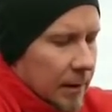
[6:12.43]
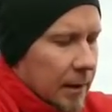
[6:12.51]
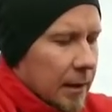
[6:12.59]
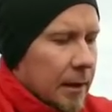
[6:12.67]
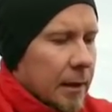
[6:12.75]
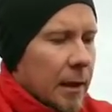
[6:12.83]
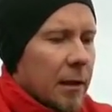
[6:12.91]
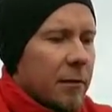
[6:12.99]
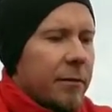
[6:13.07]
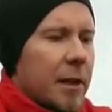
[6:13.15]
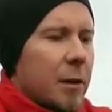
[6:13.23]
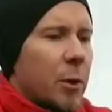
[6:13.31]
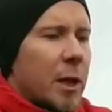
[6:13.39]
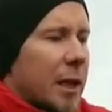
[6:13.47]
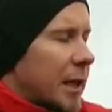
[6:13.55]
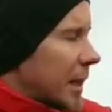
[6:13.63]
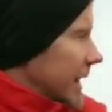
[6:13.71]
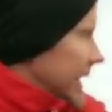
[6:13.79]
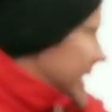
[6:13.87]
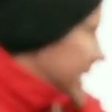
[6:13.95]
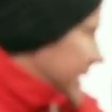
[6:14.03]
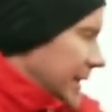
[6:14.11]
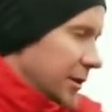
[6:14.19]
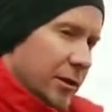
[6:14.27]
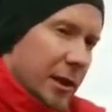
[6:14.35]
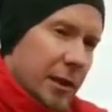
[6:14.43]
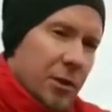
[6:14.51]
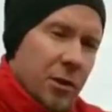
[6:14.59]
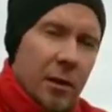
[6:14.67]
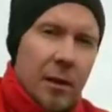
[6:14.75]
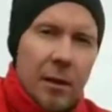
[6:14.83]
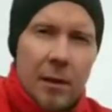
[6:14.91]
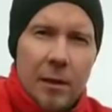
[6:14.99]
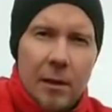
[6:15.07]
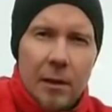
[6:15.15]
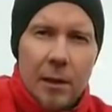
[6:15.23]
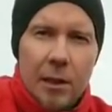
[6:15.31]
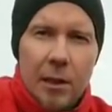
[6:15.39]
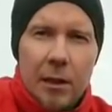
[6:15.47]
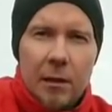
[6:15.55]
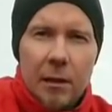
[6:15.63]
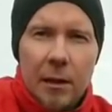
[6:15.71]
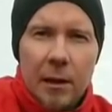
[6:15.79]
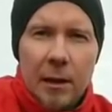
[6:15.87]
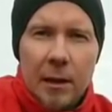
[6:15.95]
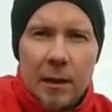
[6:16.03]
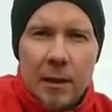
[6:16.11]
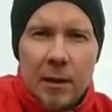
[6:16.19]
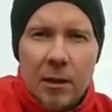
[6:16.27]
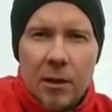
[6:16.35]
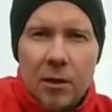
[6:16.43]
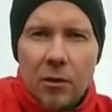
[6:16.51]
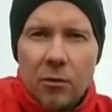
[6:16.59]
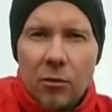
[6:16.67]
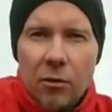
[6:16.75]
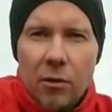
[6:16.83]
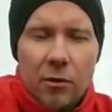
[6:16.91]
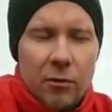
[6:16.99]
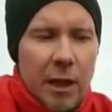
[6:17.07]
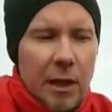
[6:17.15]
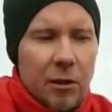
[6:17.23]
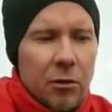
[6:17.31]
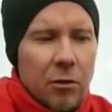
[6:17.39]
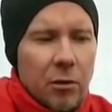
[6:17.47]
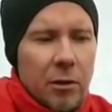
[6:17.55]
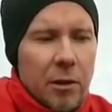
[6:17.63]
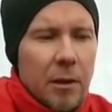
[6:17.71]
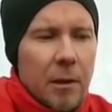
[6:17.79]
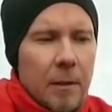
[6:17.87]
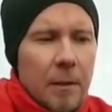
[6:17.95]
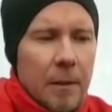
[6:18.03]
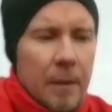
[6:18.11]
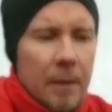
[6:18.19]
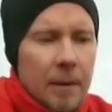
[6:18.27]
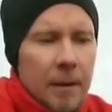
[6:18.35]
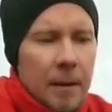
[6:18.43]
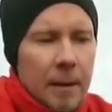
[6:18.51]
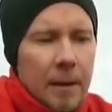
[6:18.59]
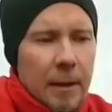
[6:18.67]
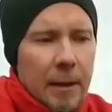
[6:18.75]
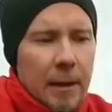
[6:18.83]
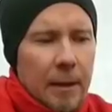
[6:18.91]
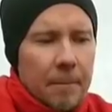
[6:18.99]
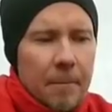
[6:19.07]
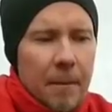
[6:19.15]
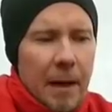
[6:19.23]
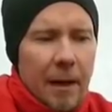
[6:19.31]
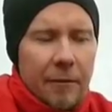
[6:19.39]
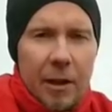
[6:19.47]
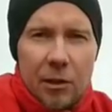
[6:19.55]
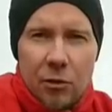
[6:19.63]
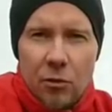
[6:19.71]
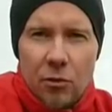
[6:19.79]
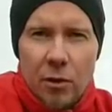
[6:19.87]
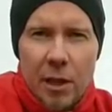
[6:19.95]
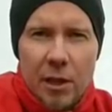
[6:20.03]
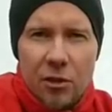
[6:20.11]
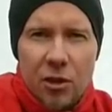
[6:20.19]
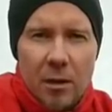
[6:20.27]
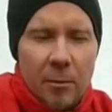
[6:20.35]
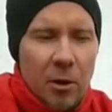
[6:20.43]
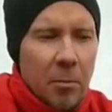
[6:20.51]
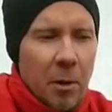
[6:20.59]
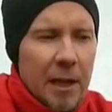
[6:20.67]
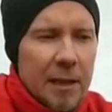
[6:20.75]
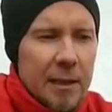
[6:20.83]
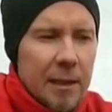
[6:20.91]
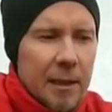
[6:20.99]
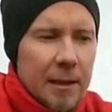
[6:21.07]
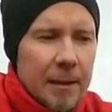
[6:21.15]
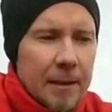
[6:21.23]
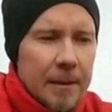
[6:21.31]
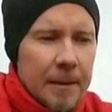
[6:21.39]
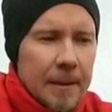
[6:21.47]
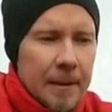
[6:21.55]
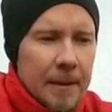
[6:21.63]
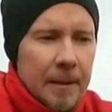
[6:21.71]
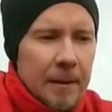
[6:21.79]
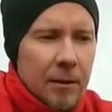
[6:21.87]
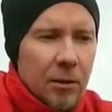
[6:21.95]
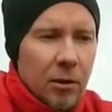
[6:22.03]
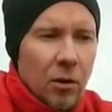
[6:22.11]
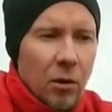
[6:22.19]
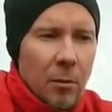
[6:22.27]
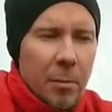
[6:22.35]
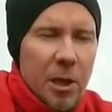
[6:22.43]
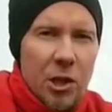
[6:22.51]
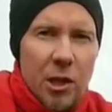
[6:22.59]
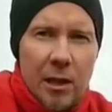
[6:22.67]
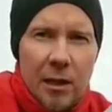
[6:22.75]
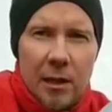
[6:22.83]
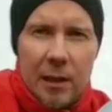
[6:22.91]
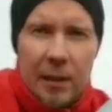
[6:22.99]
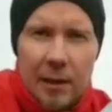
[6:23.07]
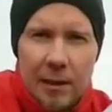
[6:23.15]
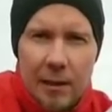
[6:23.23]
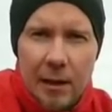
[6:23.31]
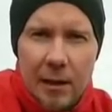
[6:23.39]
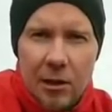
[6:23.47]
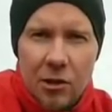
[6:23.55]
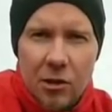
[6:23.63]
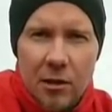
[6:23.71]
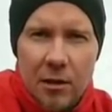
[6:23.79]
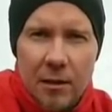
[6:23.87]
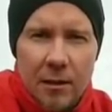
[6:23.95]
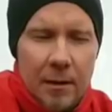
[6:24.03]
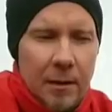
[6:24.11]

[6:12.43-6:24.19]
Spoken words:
Another fairway, and this is a new addition this year. So the retooled FD2 in shimmer plastic, the Konopiste edition.